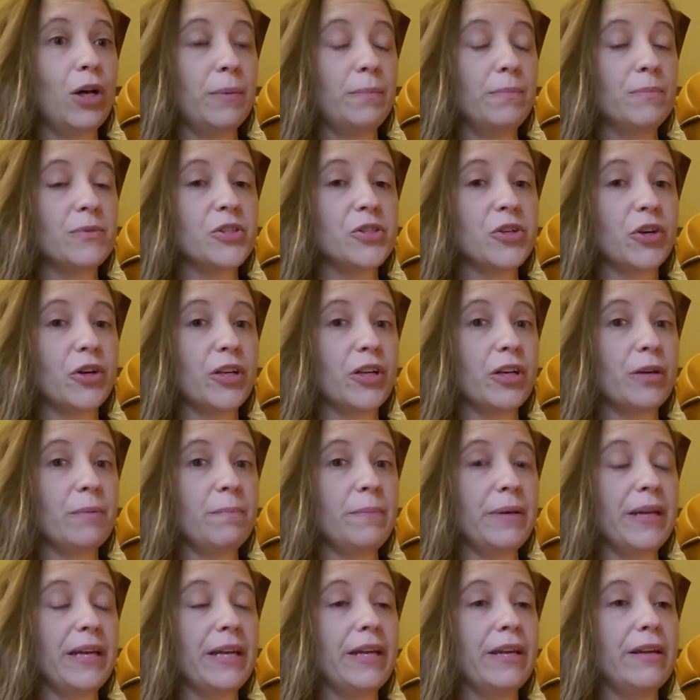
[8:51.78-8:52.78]
starting on
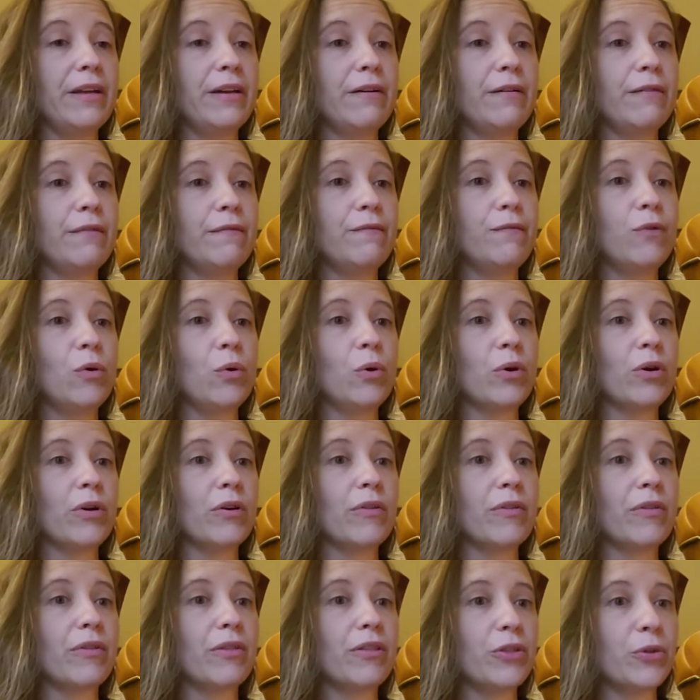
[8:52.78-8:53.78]
B, 4,
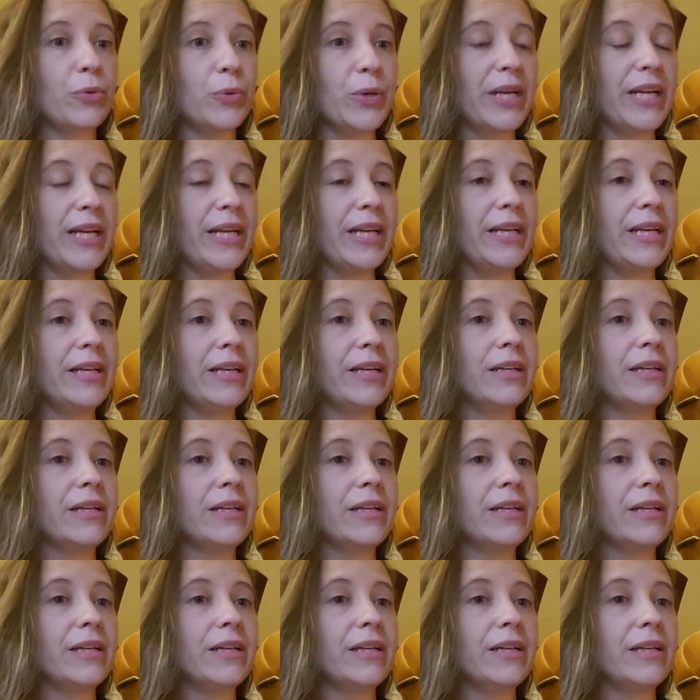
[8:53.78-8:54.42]
3,